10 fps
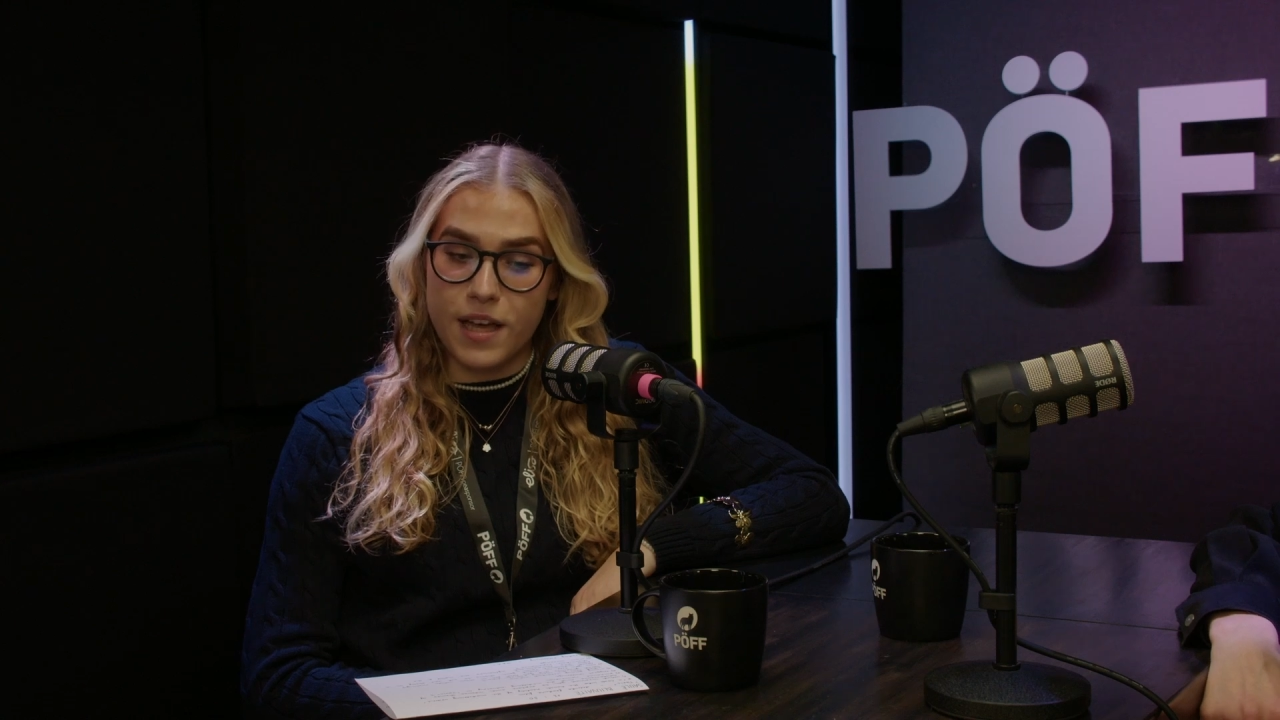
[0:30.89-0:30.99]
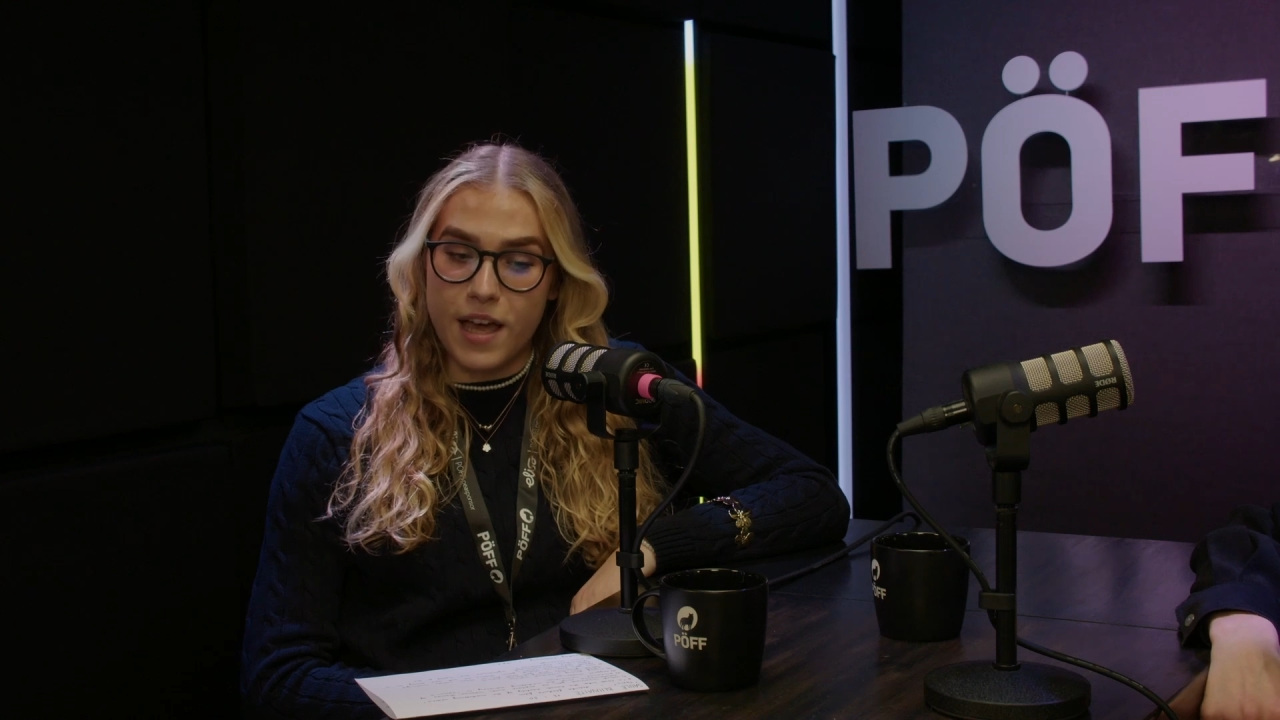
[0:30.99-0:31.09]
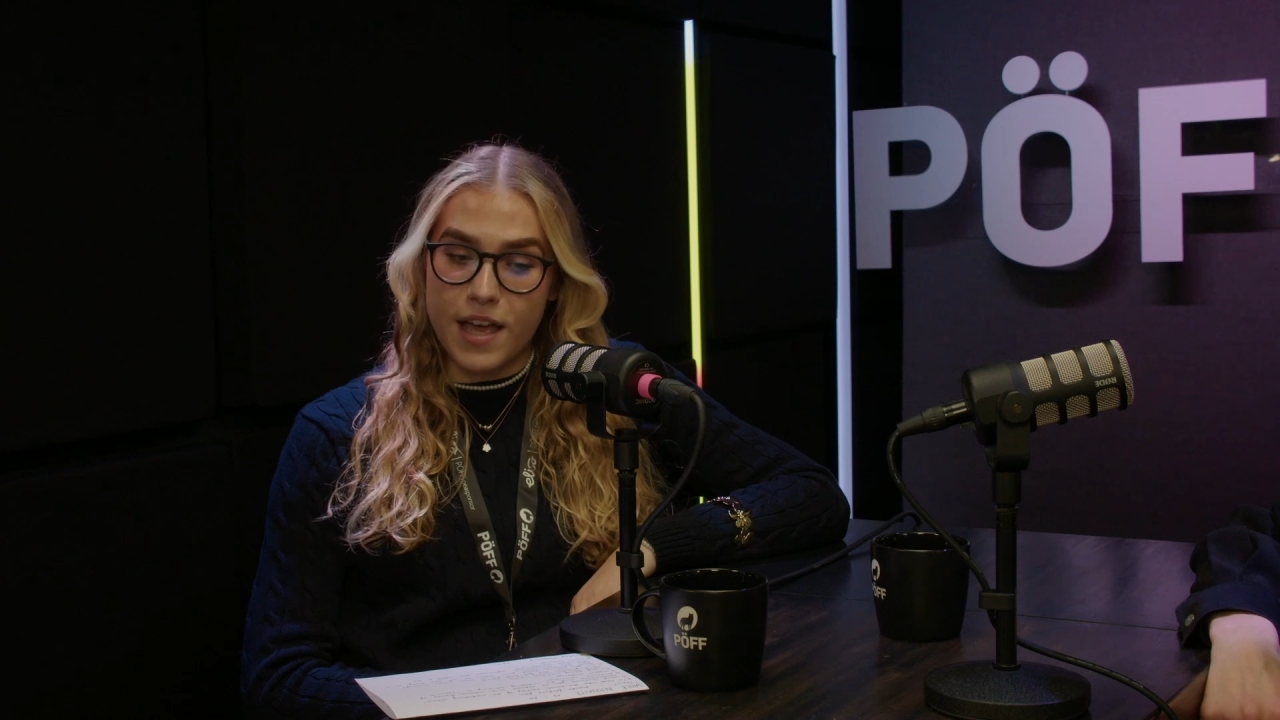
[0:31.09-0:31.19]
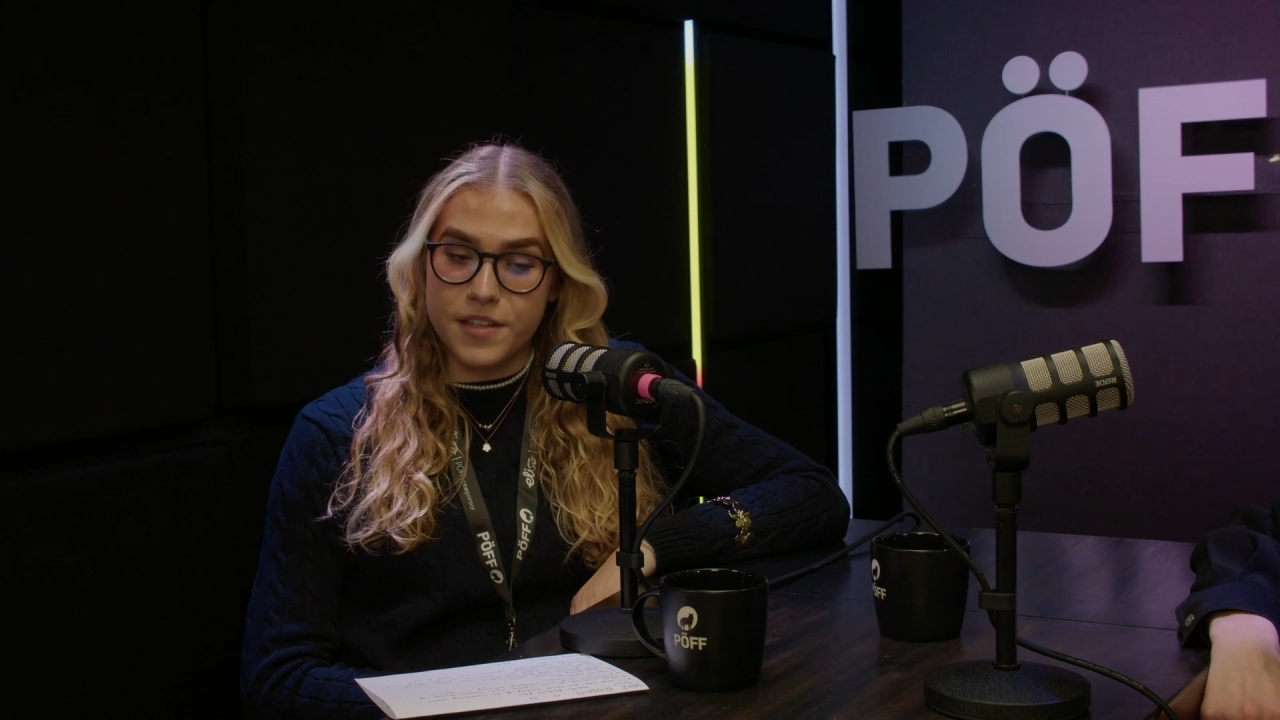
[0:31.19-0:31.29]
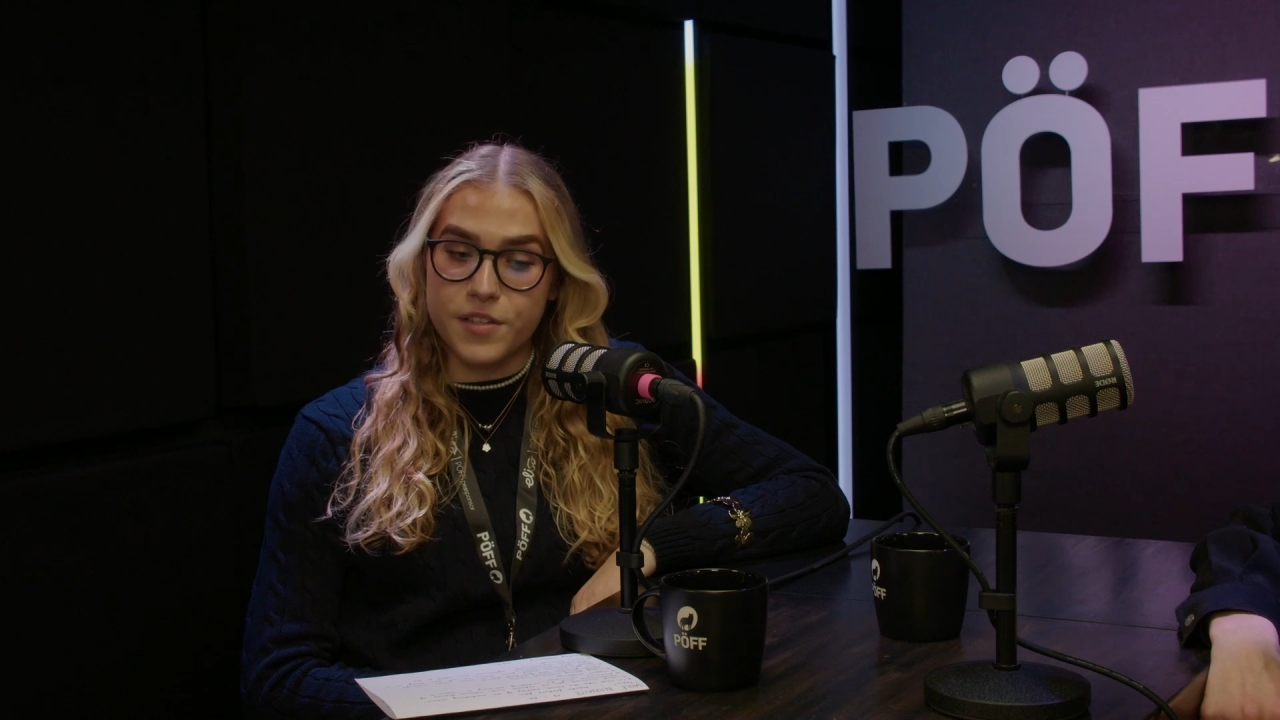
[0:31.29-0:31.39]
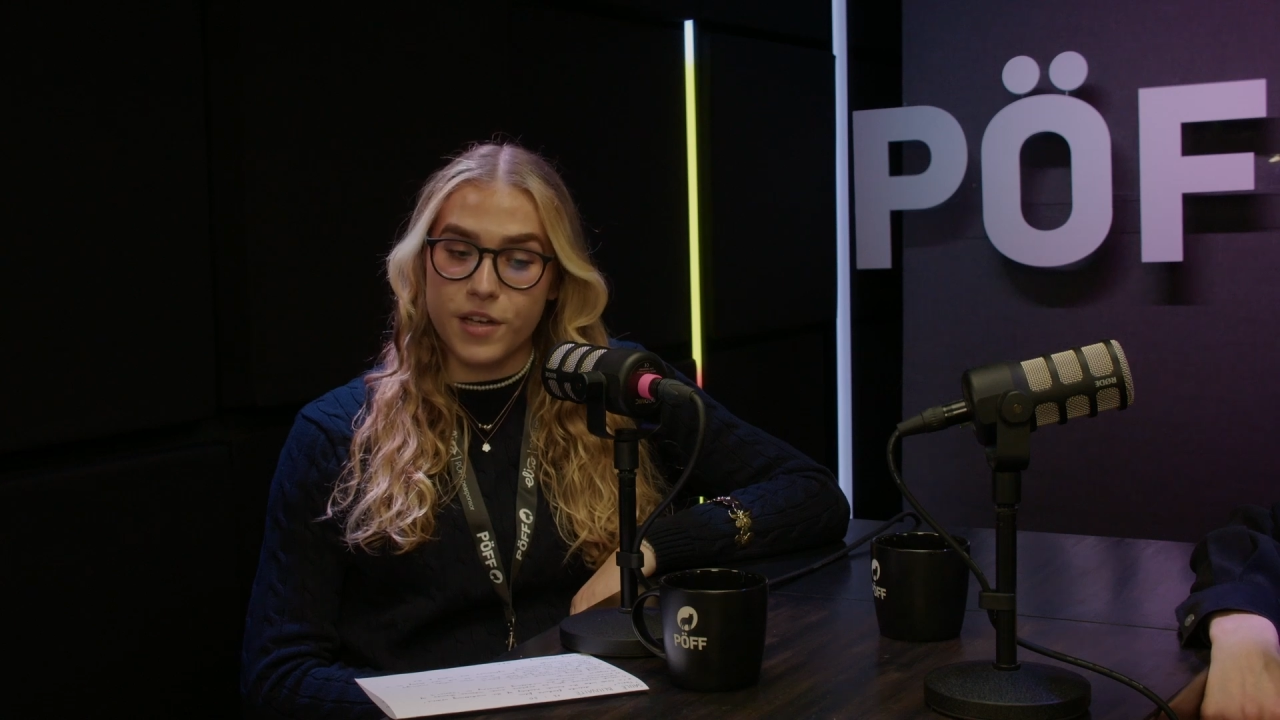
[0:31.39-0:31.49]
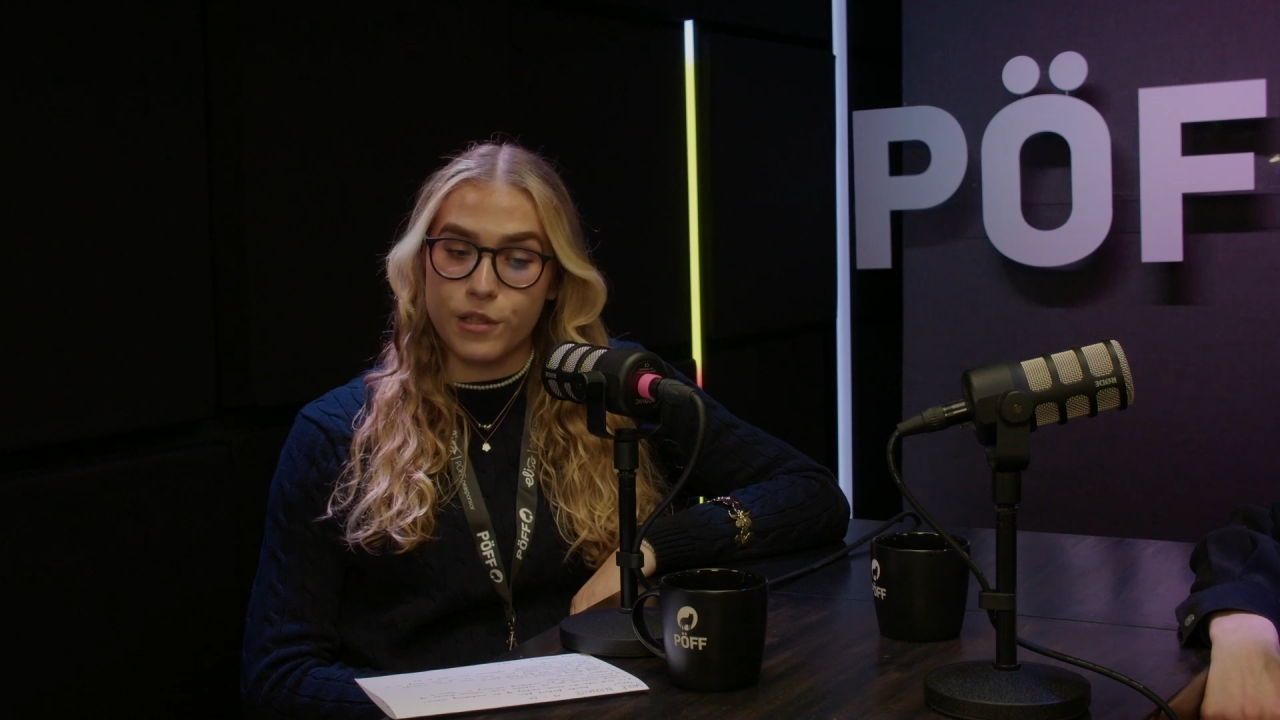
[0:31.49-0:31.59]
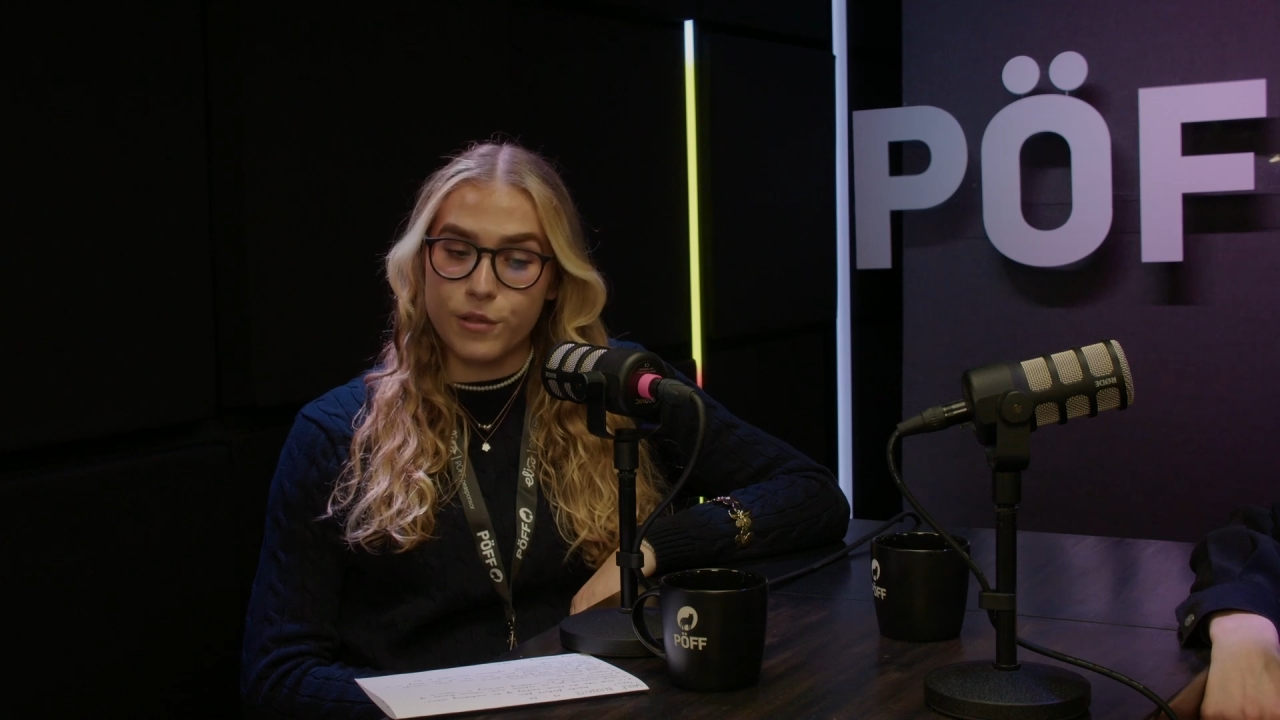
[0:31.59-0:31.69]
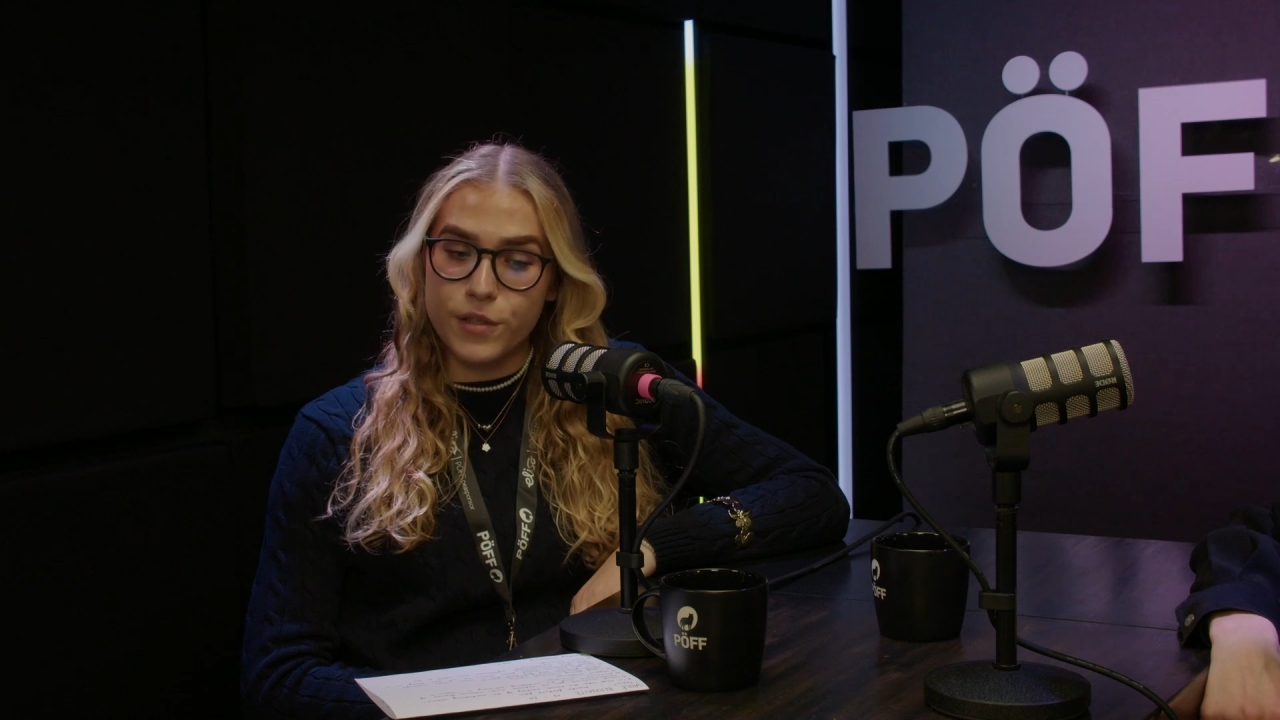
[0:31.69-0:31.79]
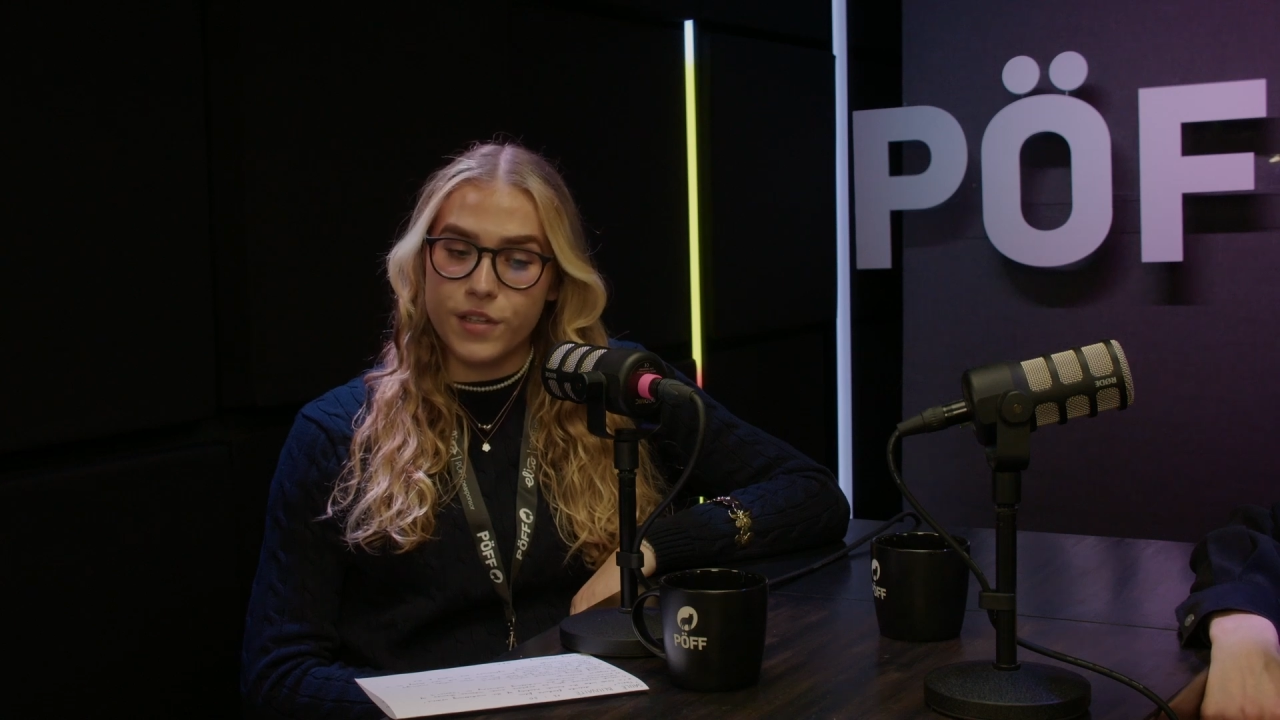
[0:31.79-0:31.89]
as a
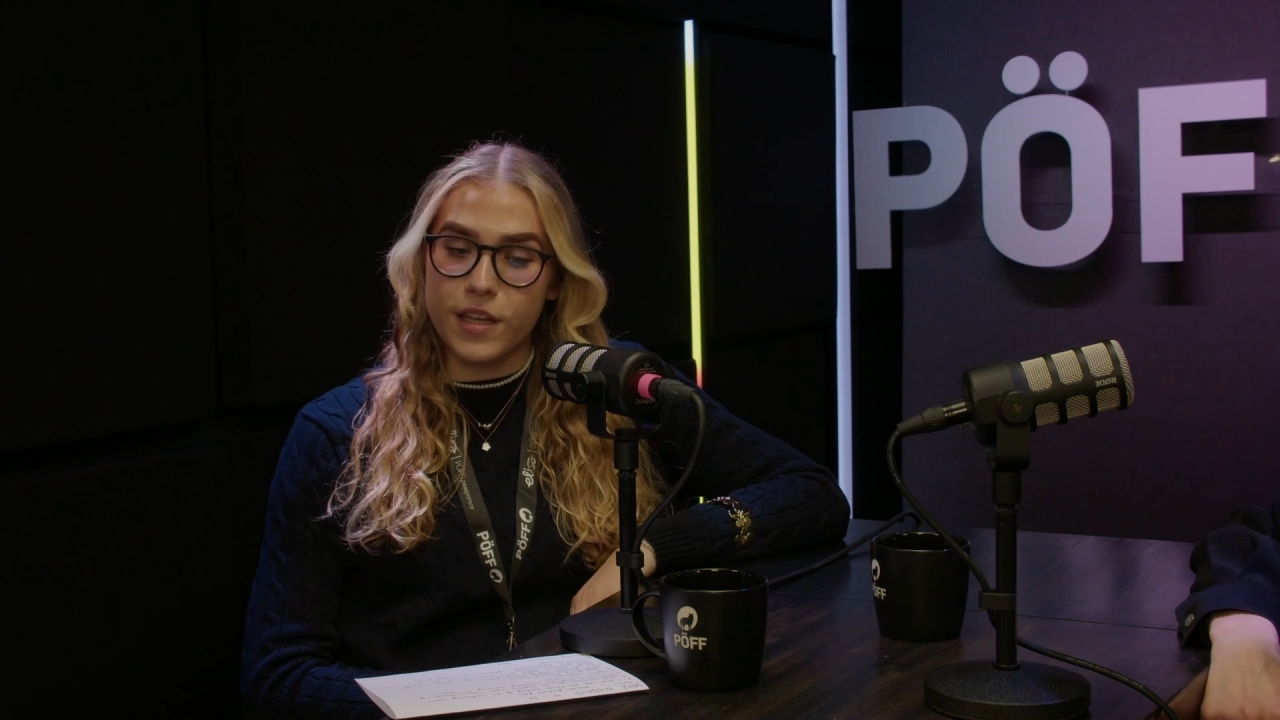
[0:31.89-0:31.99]
look